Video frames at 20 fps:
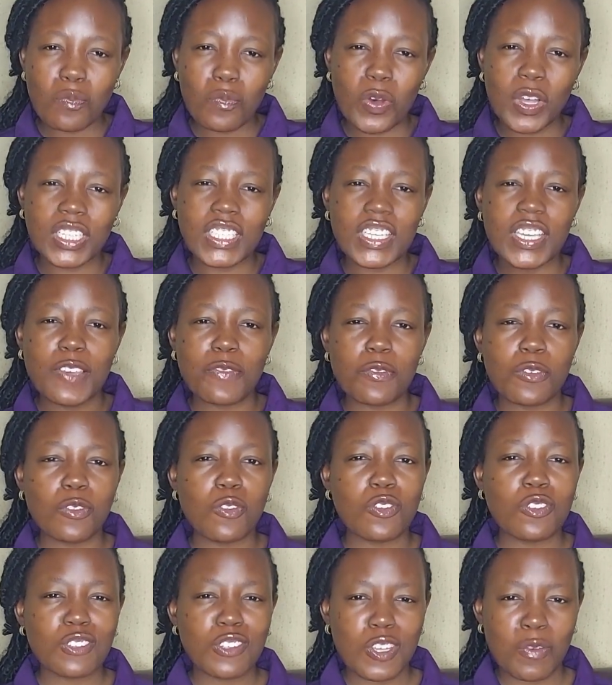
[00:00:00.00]
But if
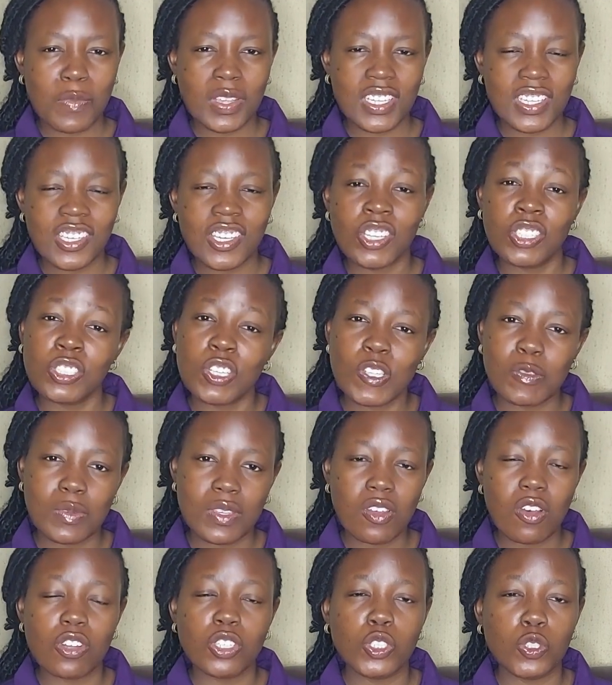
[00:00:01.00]
you don't use your medications
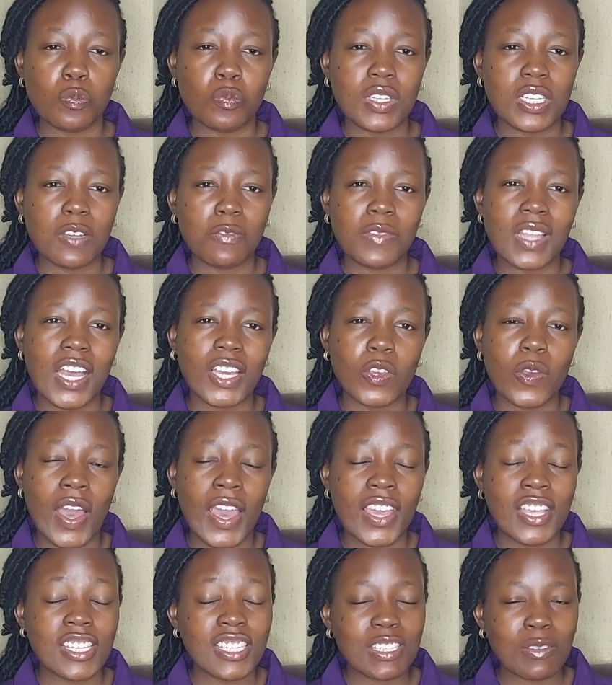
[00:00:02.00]
because you believe that you
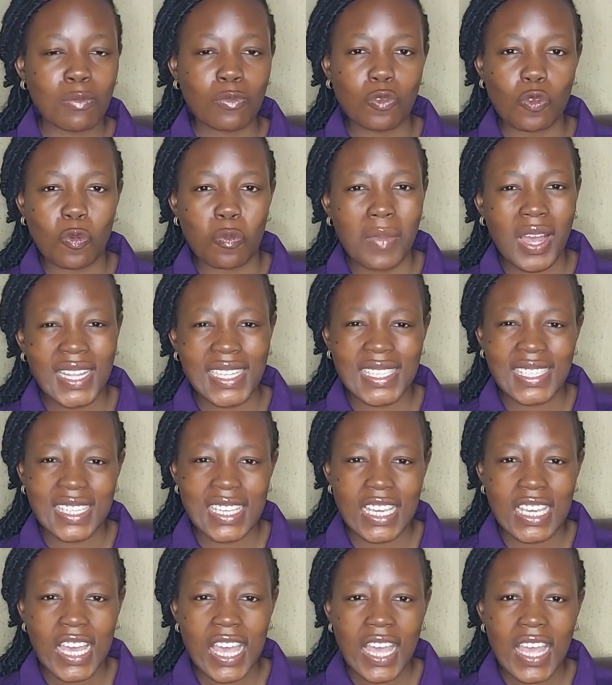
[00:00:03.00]
are
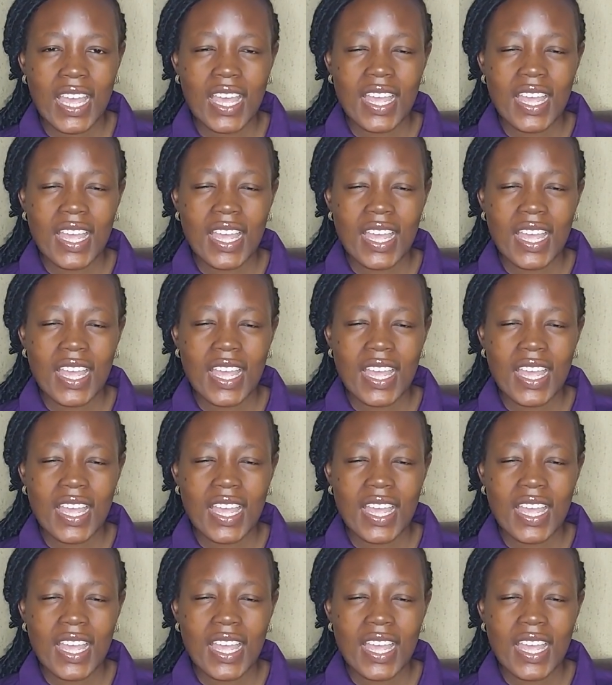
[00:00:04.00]
asymptomatic,